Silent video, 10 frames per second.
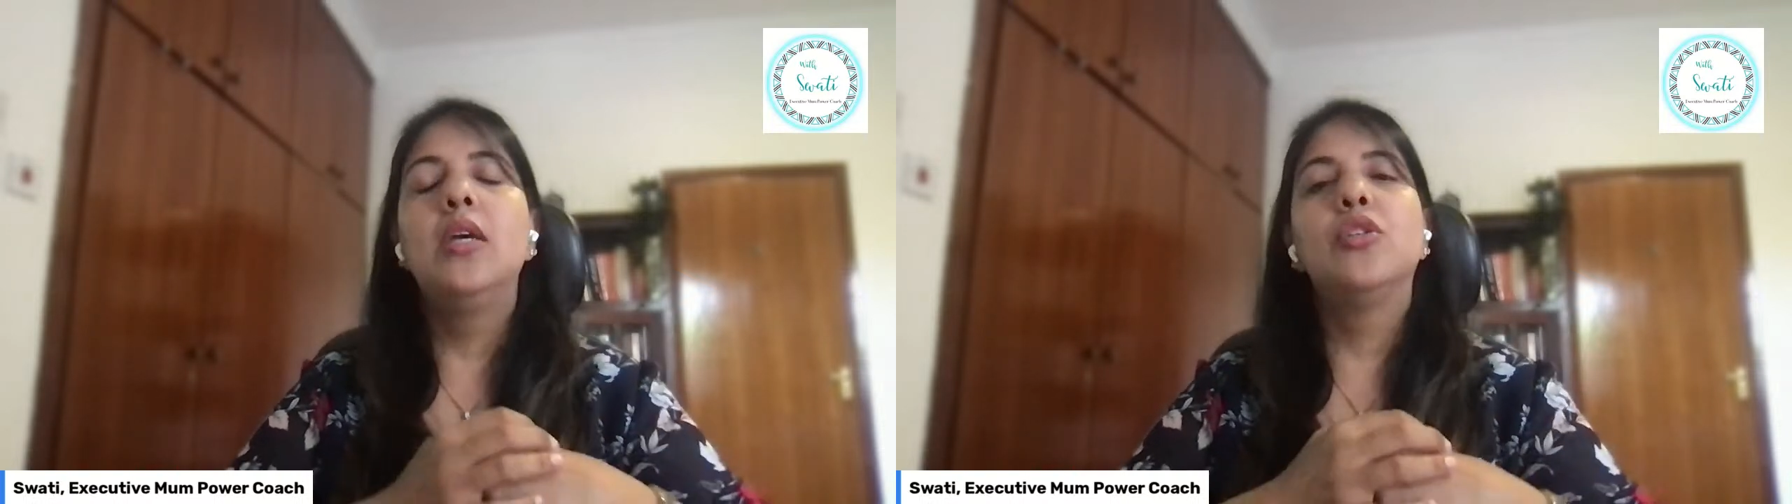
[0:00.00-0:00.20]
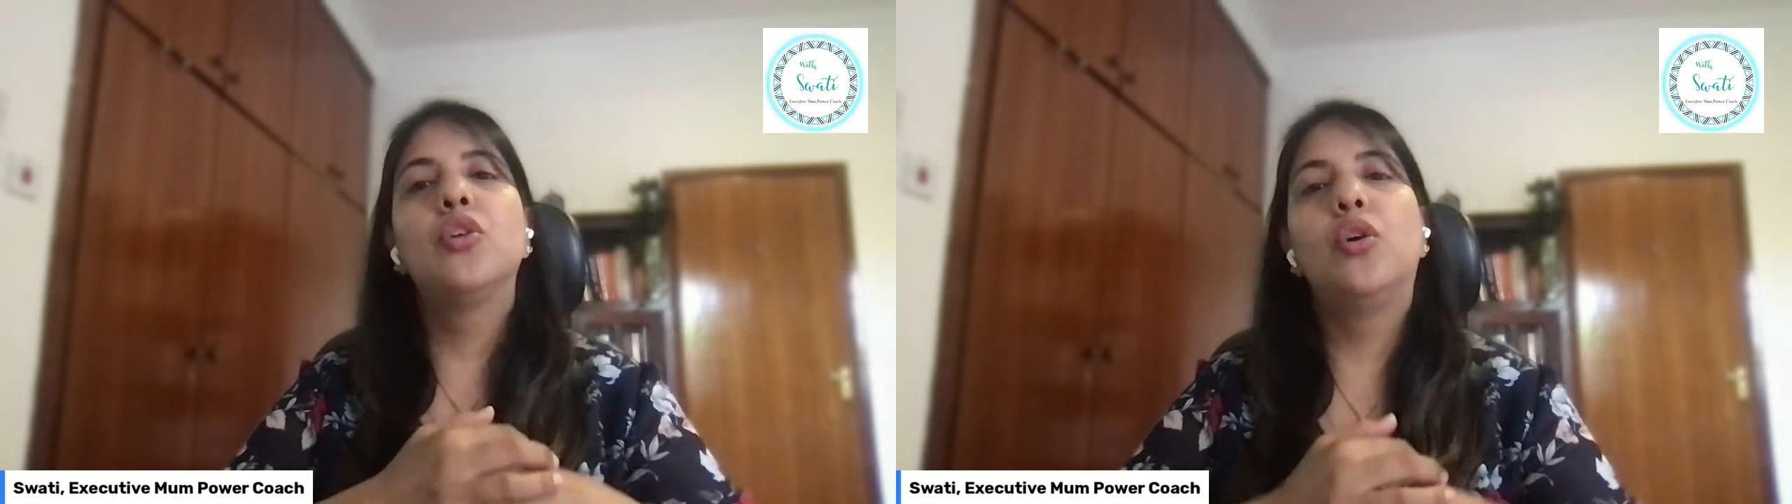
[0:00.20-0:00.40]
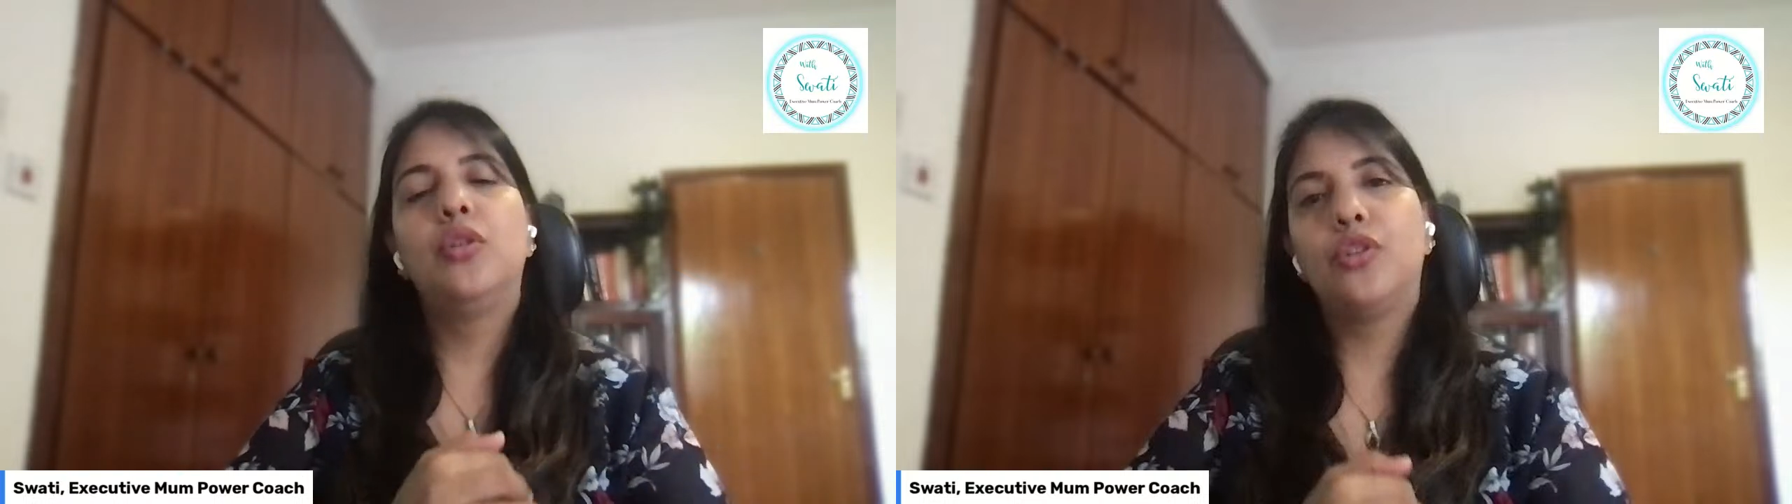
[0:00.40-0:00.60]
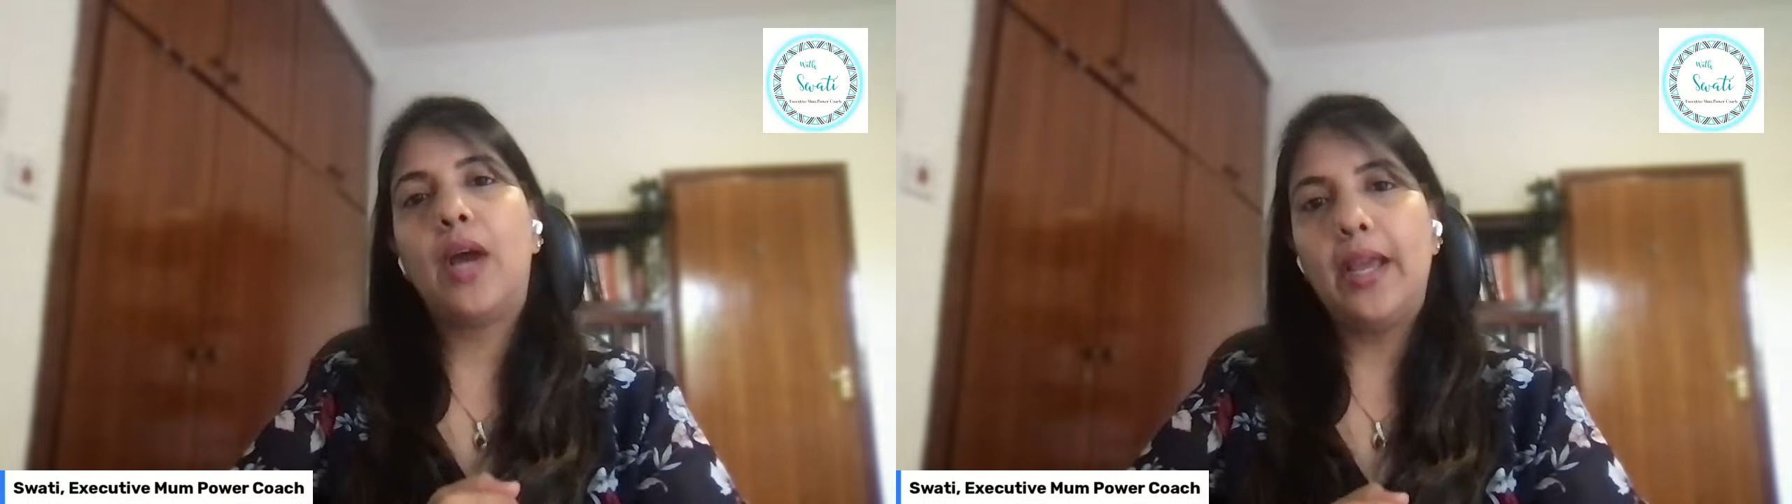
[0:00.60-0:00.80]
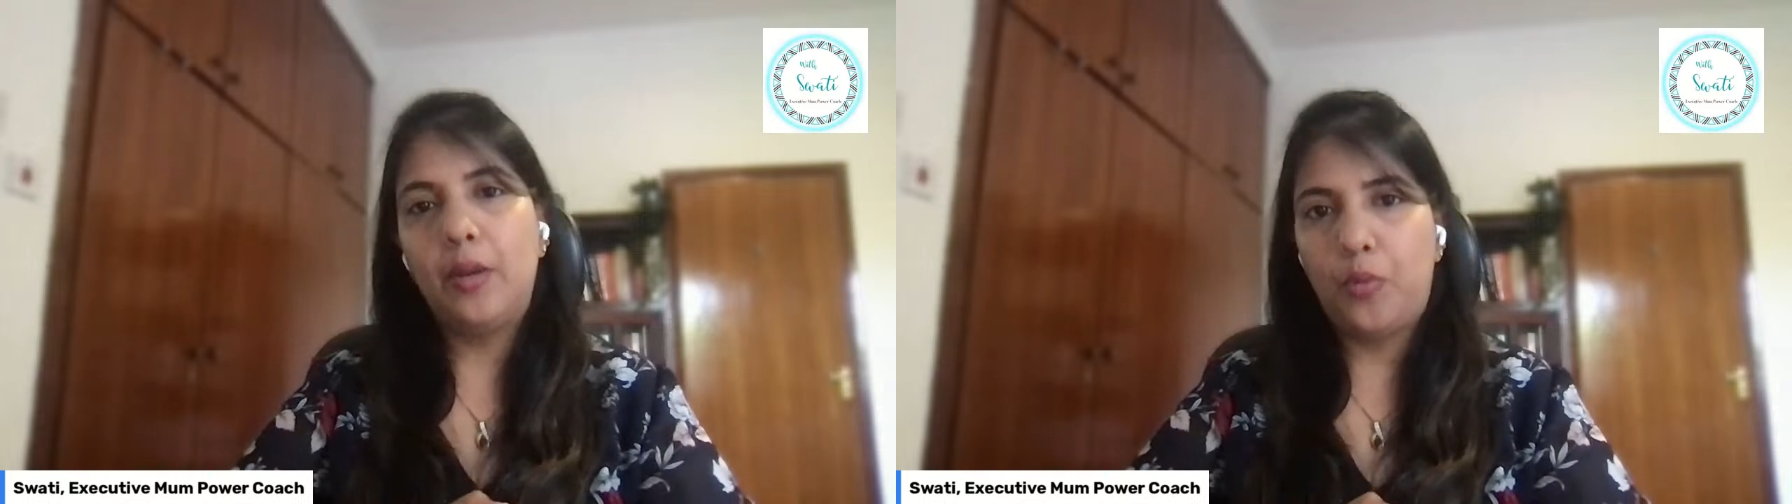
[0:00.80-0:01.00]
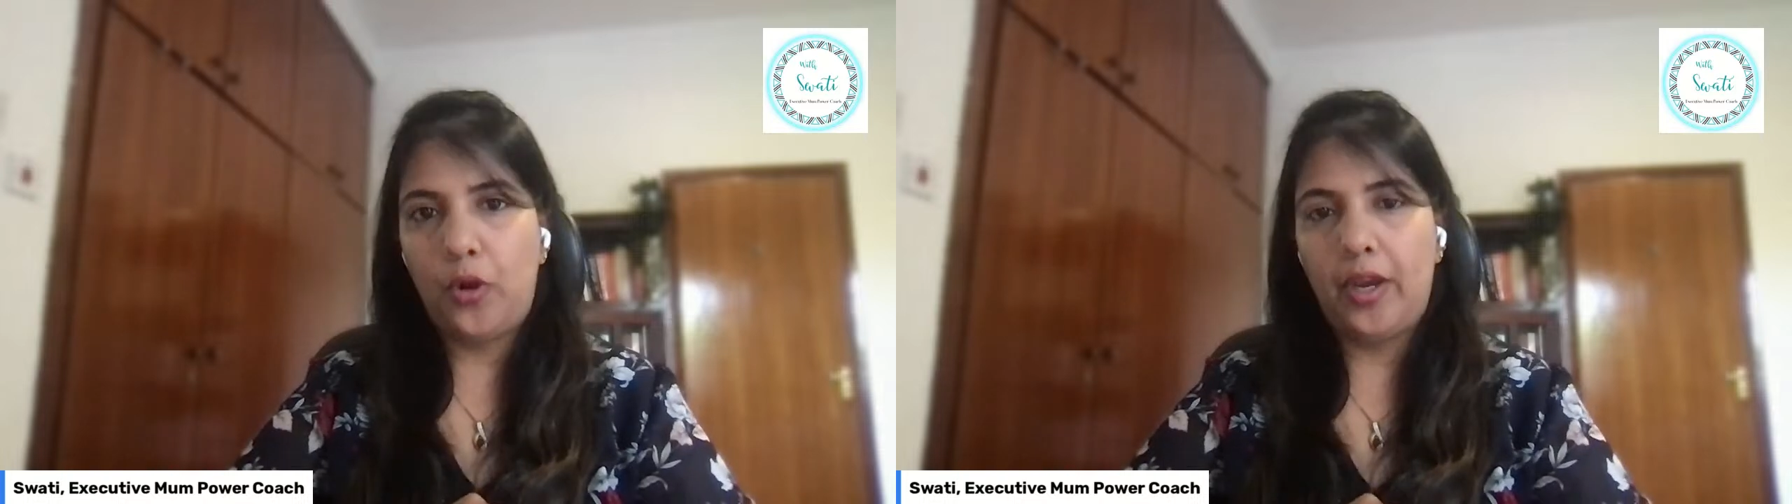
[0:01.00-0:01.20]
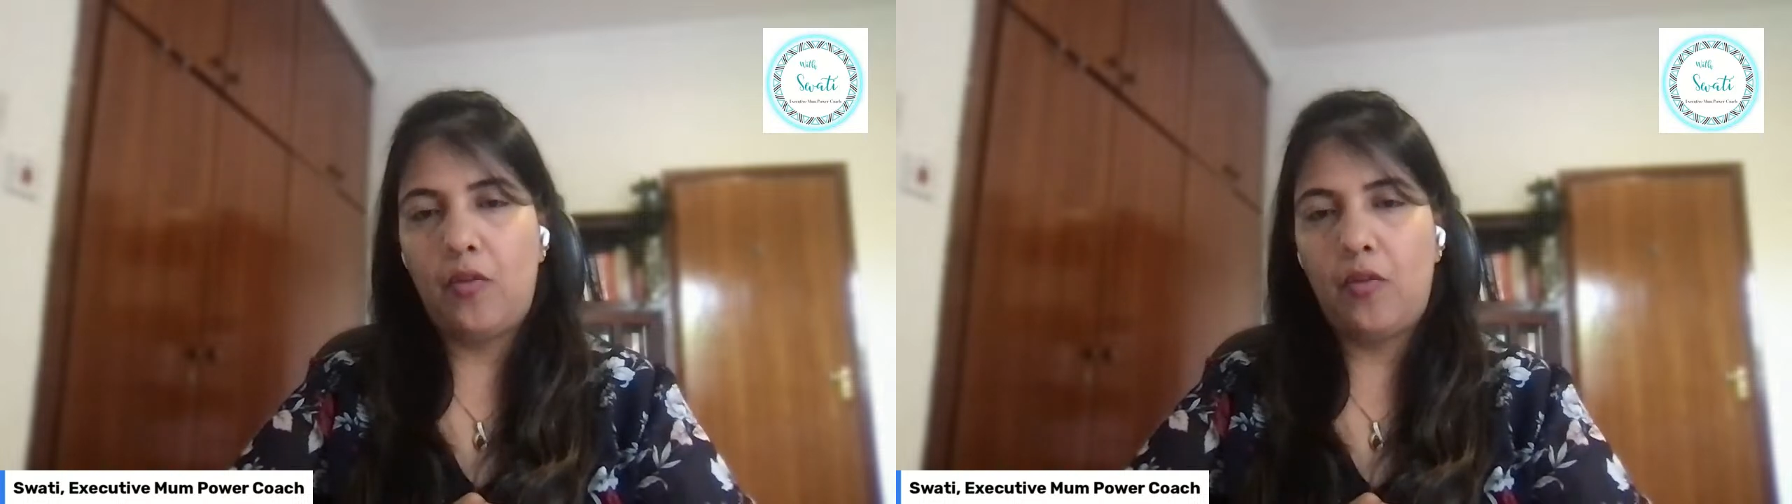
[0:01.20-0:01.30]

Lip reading: So try and